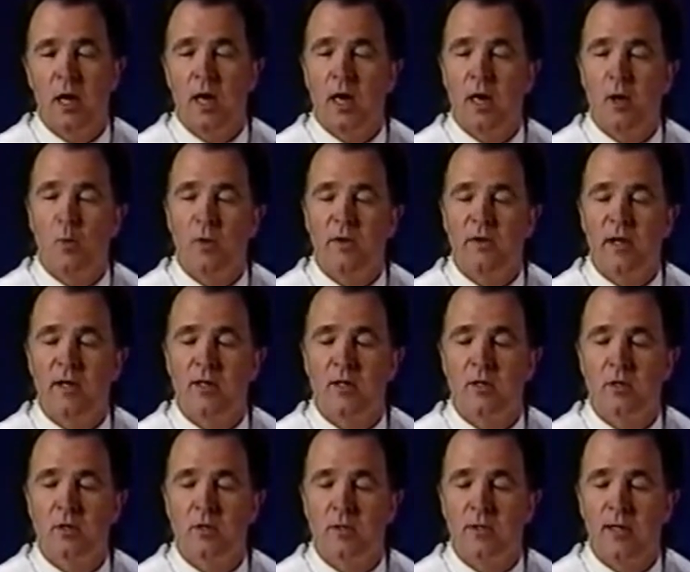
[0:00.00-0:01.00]
and what they
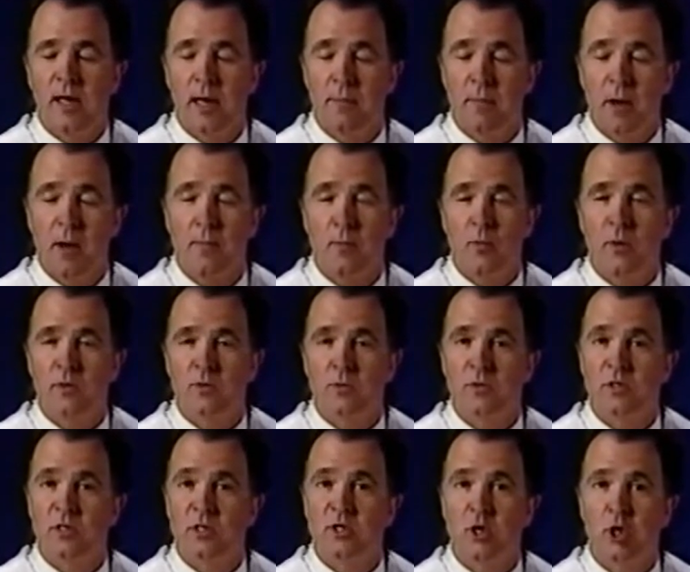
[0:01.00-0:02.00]
came up with
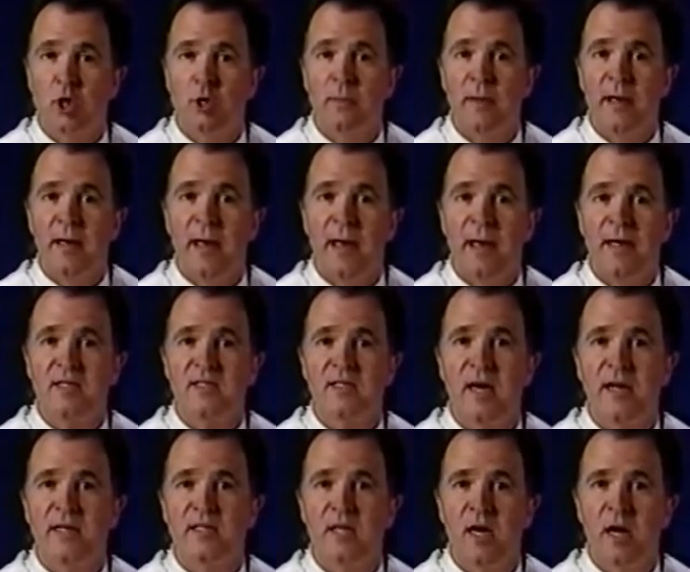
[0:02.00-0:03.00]
was the term
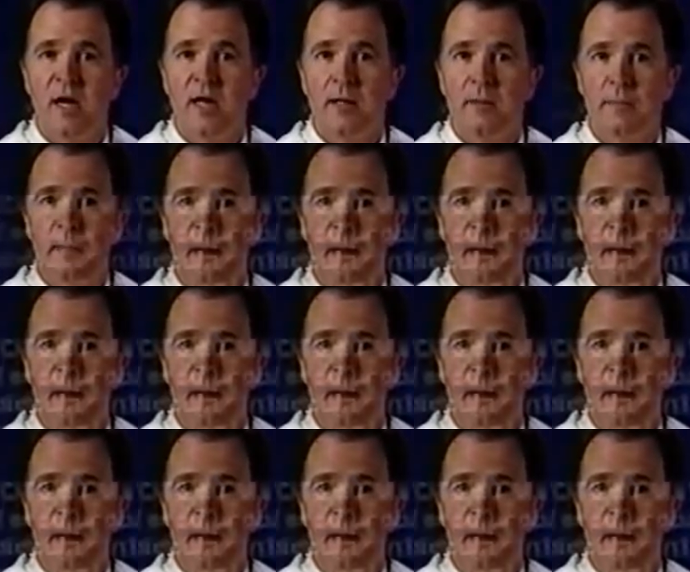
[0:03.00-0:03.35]
excitonic